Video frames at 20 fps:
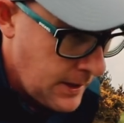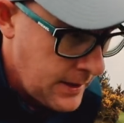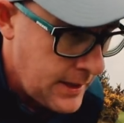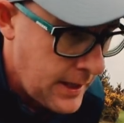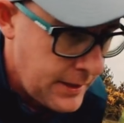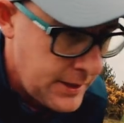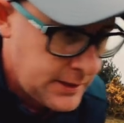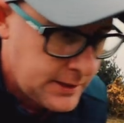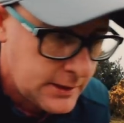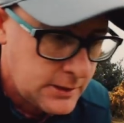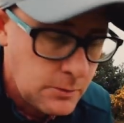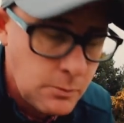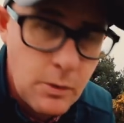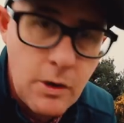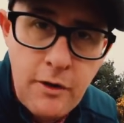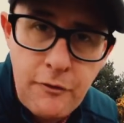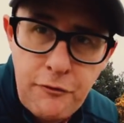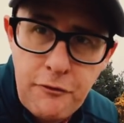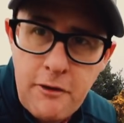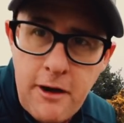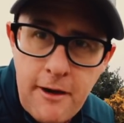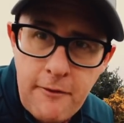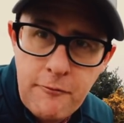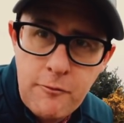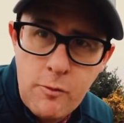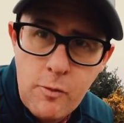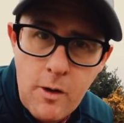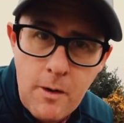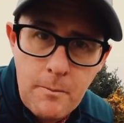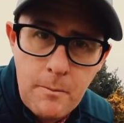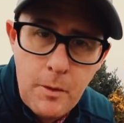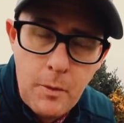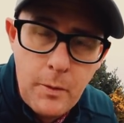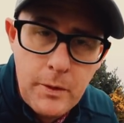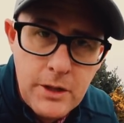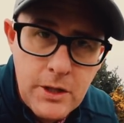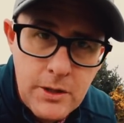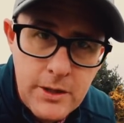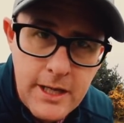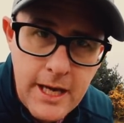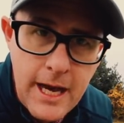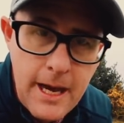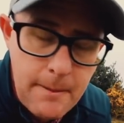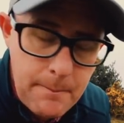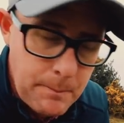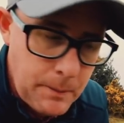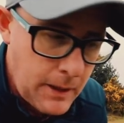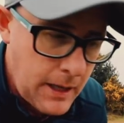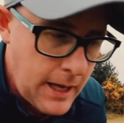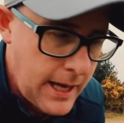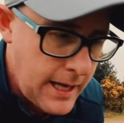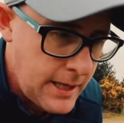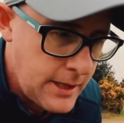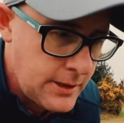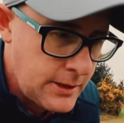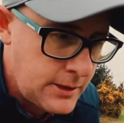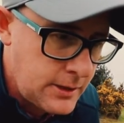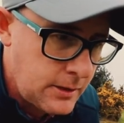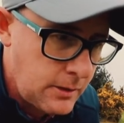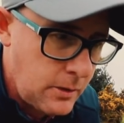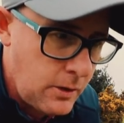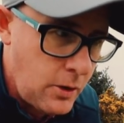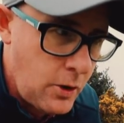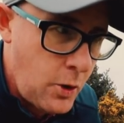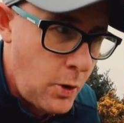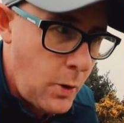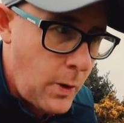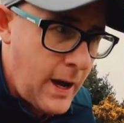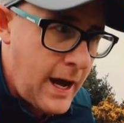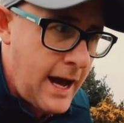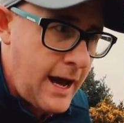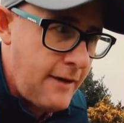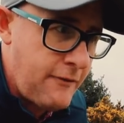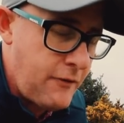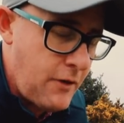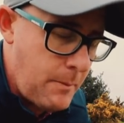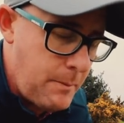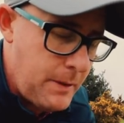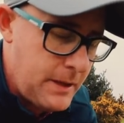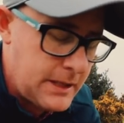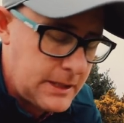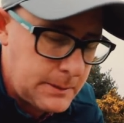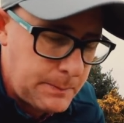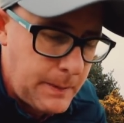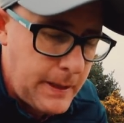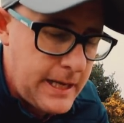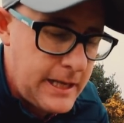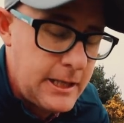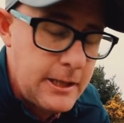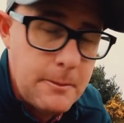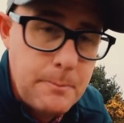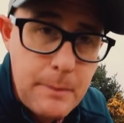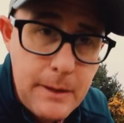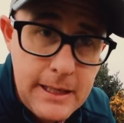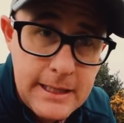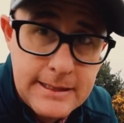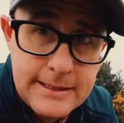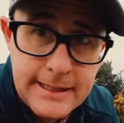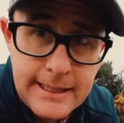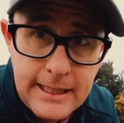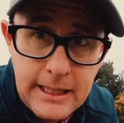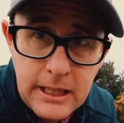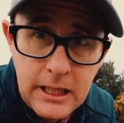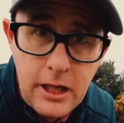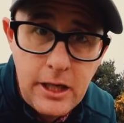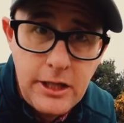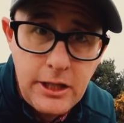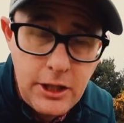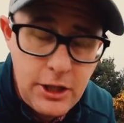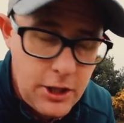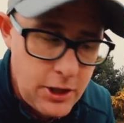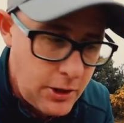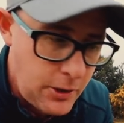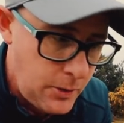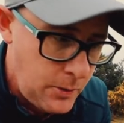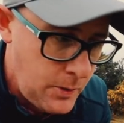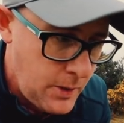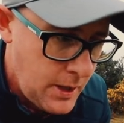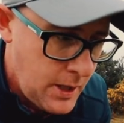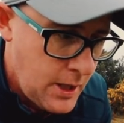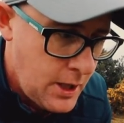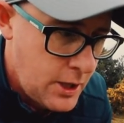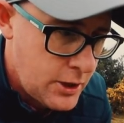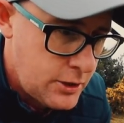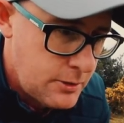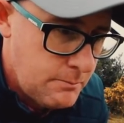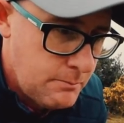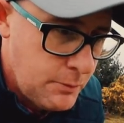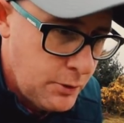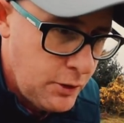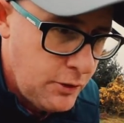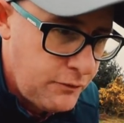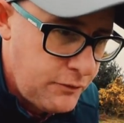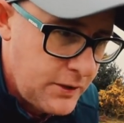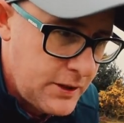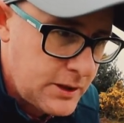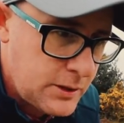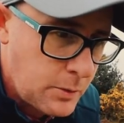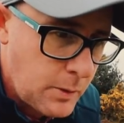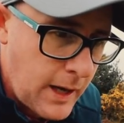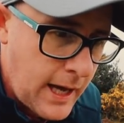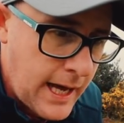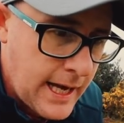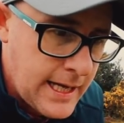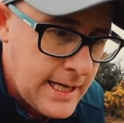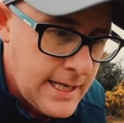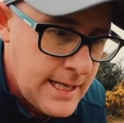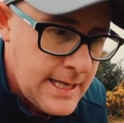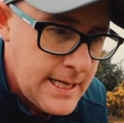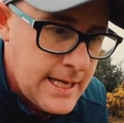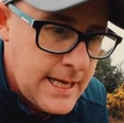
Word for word: Now this doesn't work for everyone but when you get players who have a bit of speed and ability like you to move this way,